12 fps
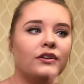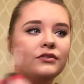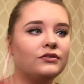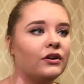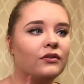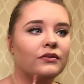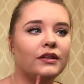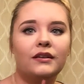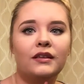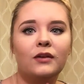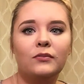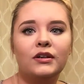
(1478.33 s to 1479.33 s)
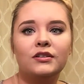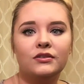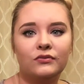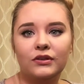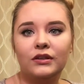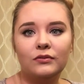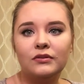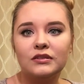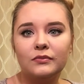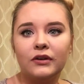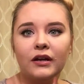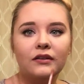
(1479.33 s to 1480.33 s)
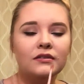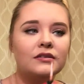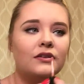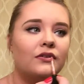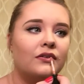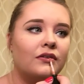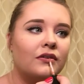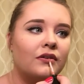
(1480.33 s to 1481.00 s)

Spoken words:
You don't need that much. It really will spread, so.